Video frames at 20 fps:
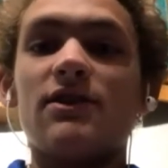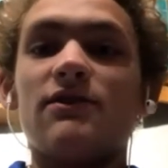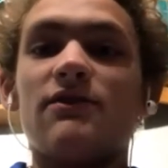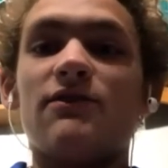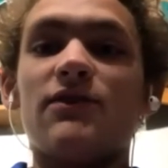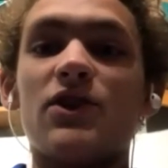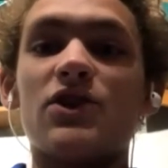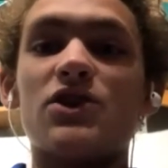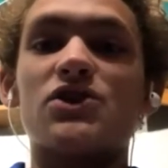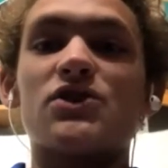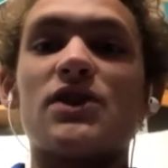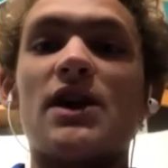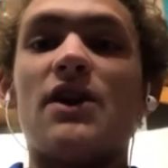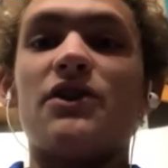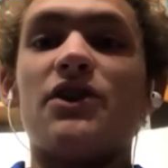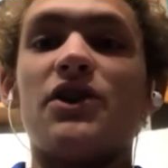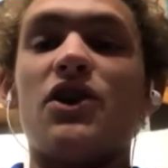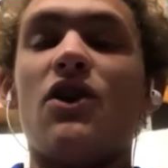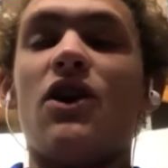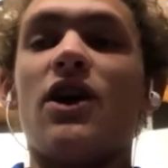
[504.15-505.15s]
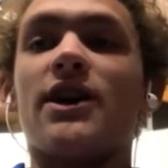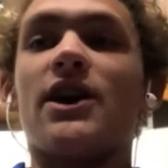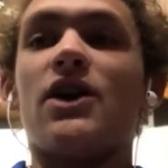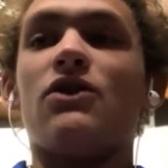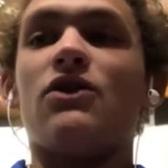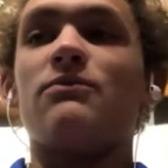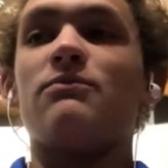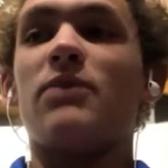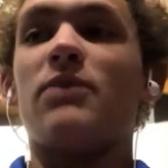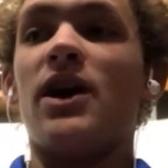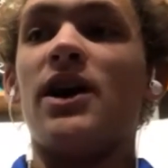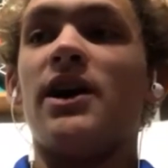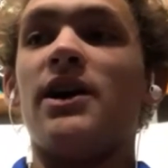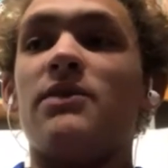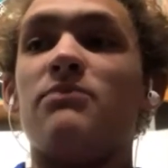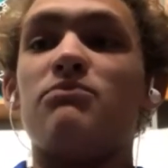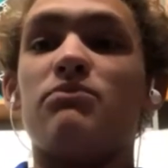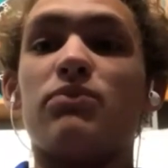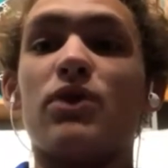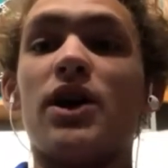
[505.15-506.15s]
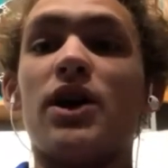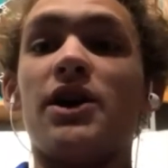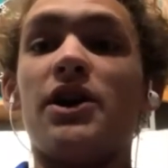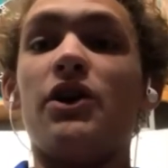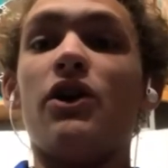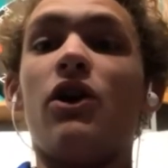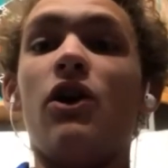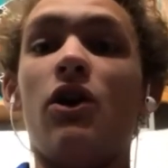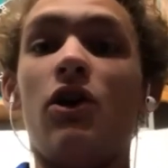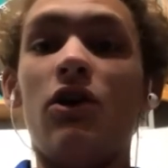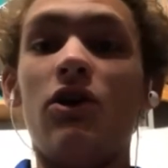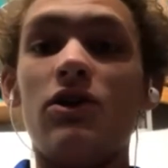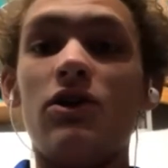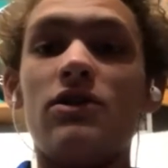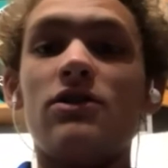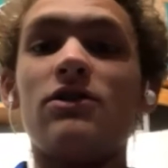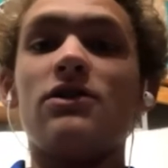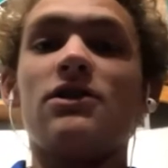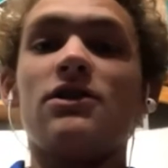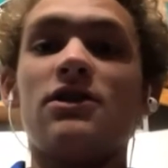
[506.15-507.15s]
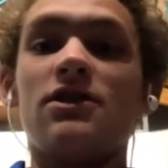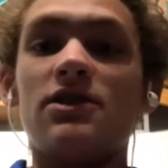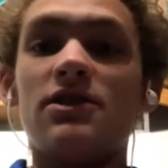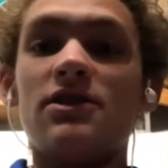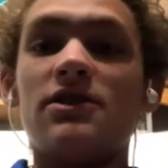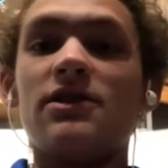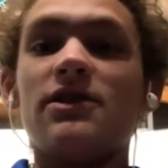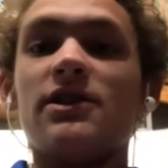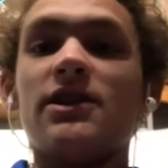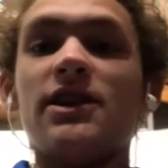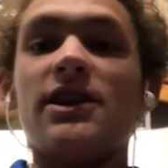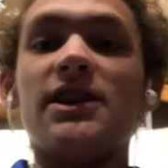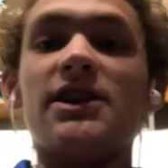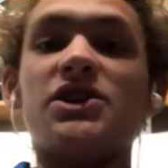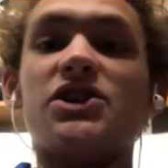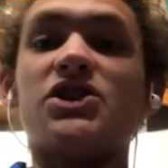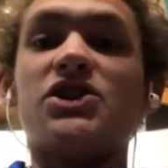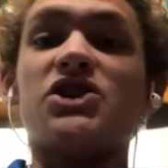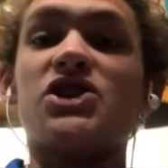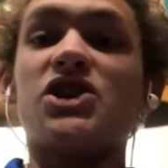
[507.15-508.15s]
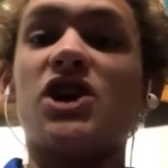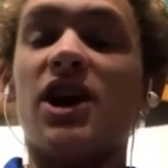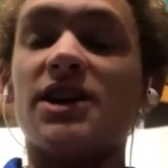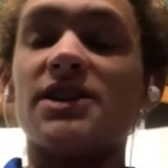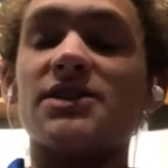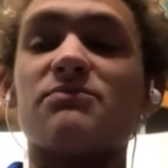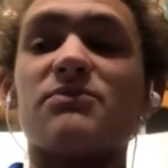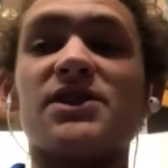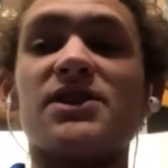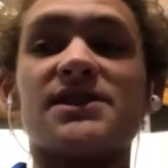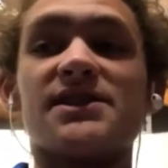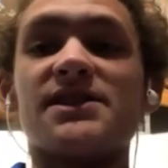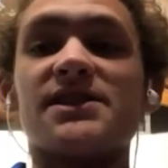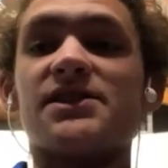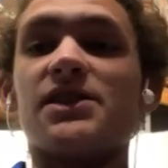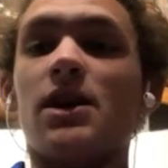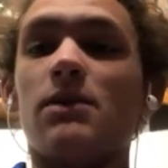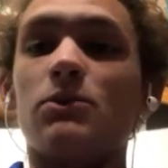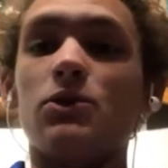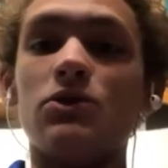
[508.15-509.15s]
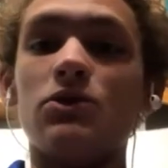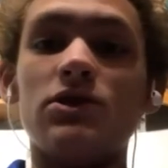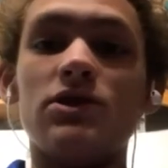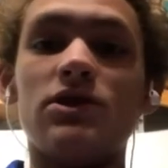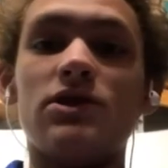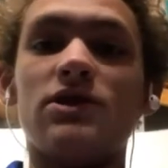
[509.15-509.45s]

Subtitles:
First round to knockout by Braden Hall. He just missed his double.